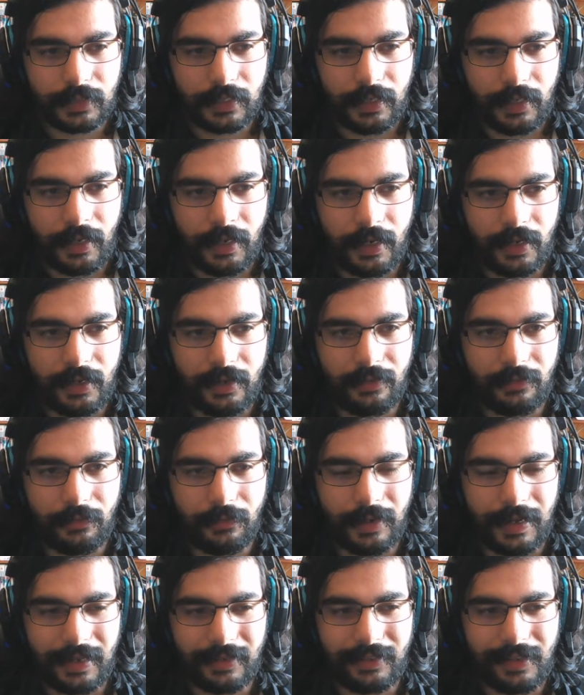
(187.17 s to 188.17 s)
And
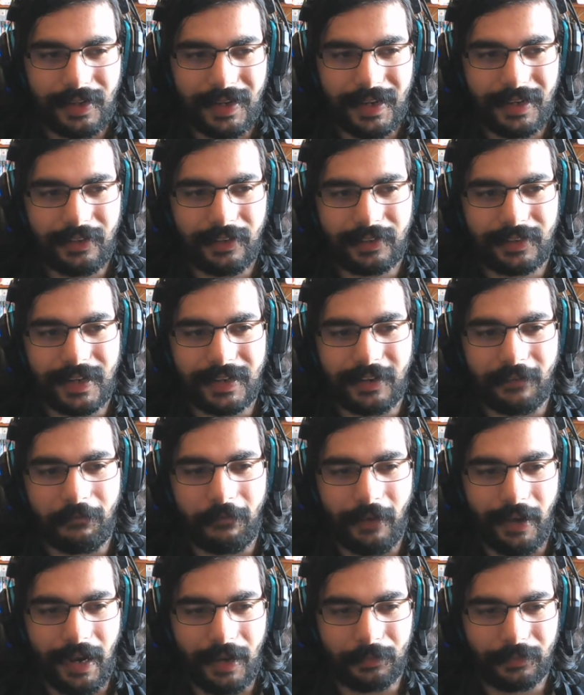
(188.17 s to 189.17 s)
I think he just ate the
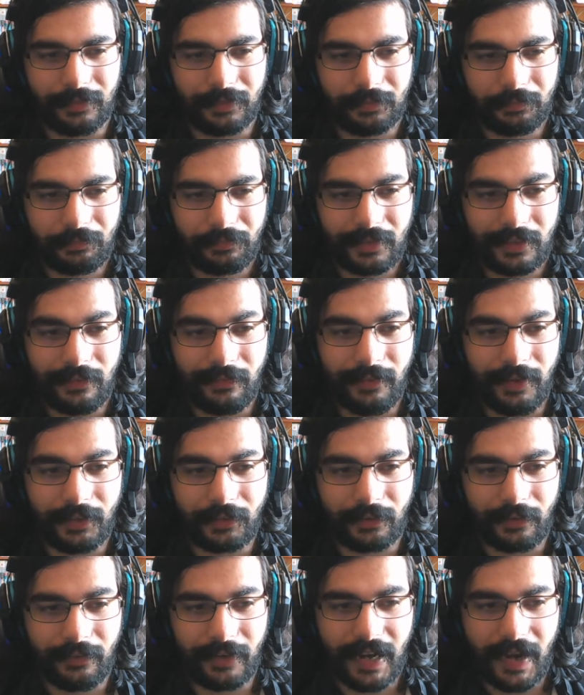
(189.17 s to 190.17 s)
flames.
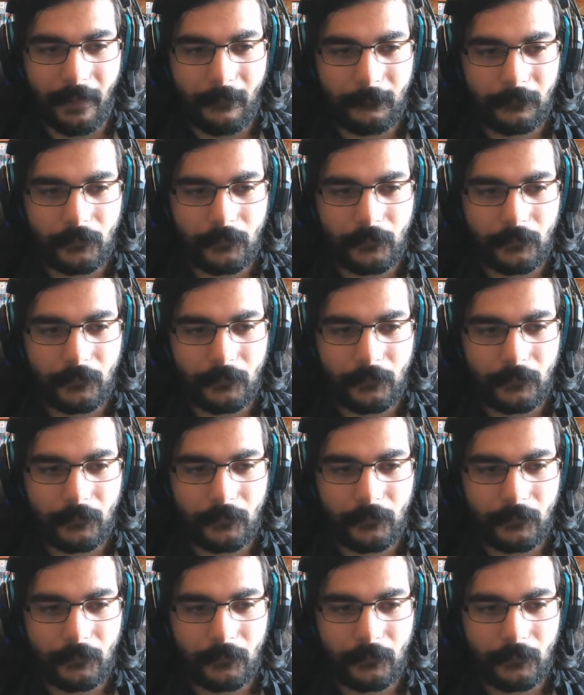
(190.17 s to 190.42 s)
Literally.